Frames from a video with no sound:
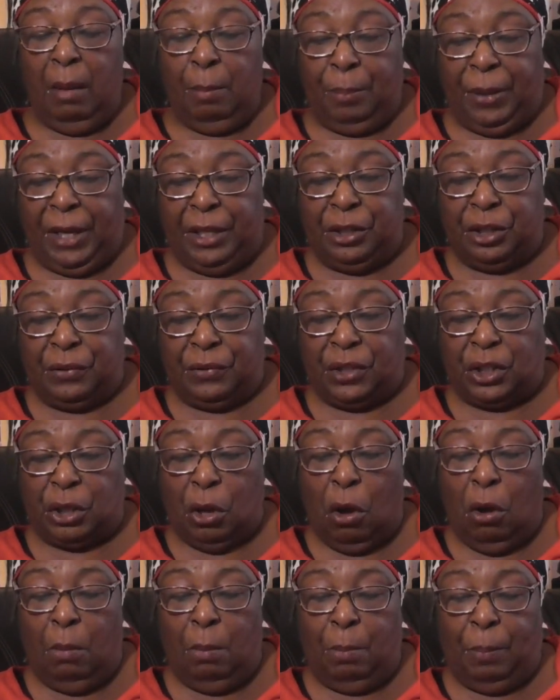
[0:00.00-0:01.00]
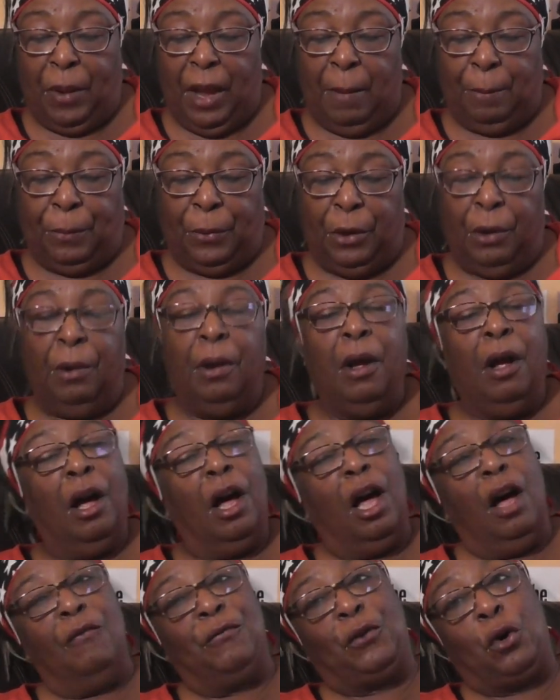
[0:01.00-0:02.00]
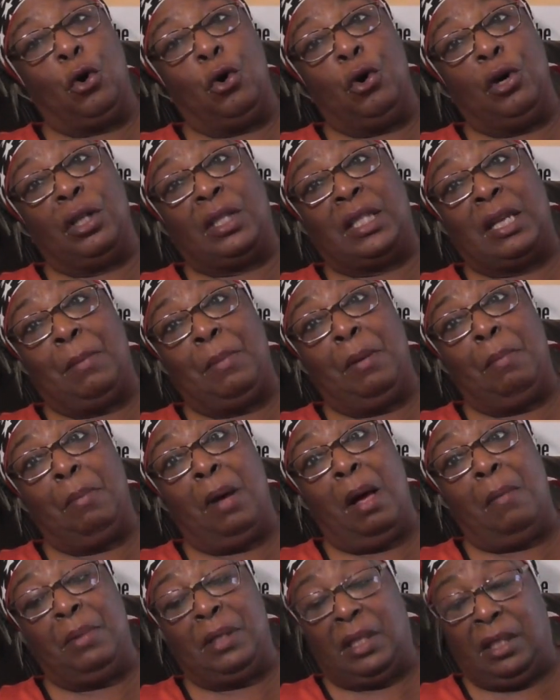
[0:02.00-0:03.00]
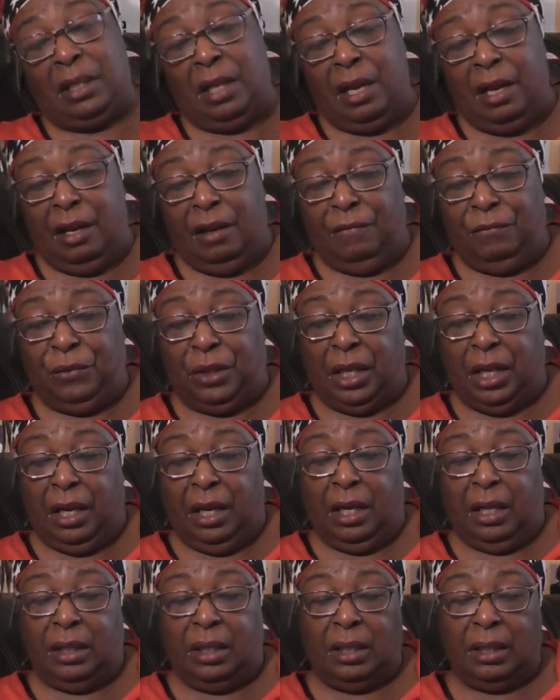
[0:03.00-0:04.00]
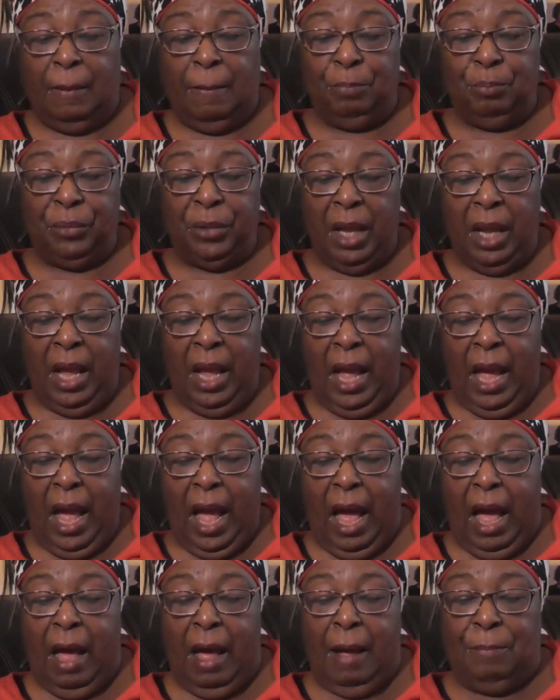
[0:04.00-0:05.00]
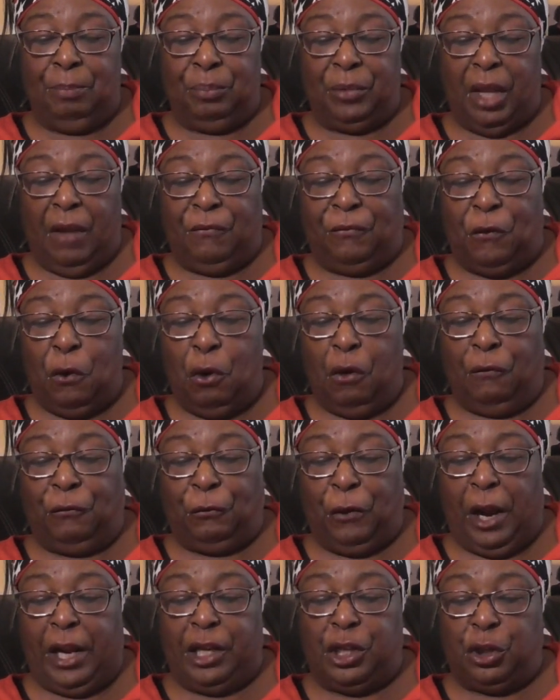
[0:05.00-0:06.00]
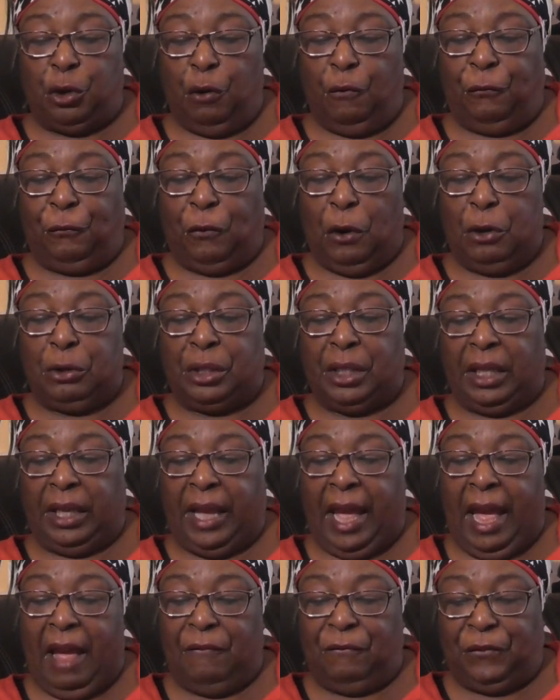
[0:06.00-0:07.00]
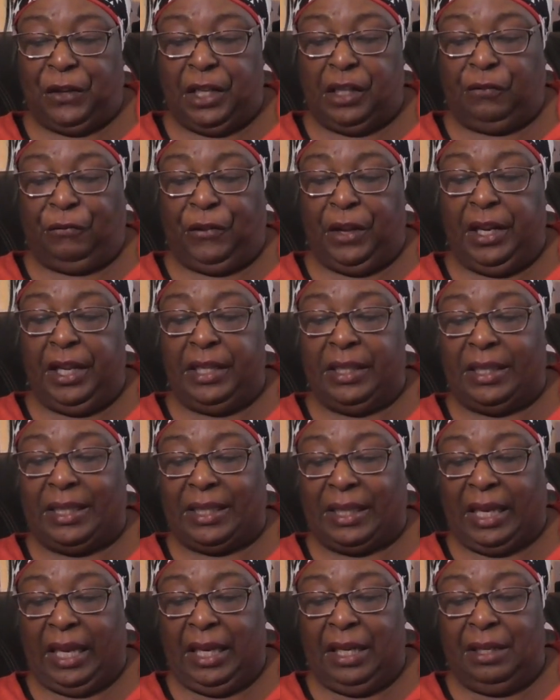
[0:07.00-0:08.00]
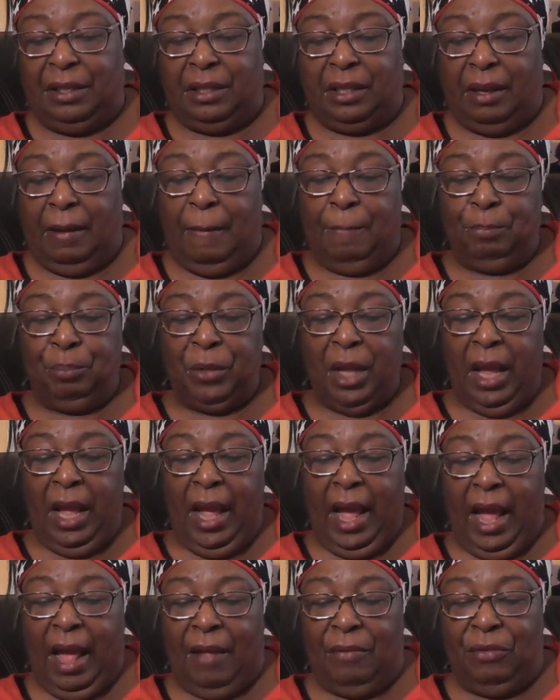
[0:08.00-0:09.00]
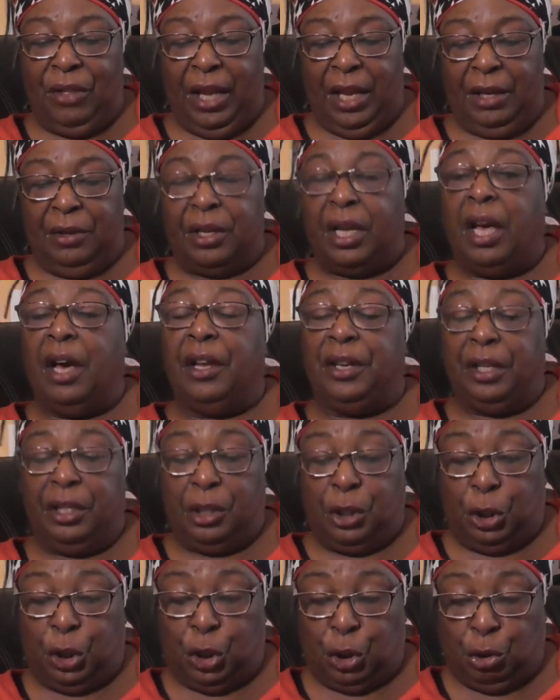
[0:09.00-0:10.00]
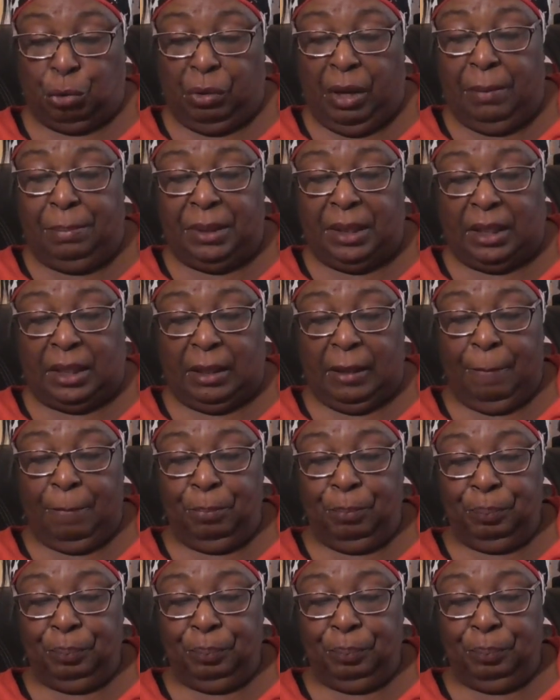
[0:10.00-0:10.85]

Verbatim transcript: pinch of salt and pepper. Of course, some of Mama's love dust. Um, four fresh or frozen catfish fillets skinned and then cut into strips.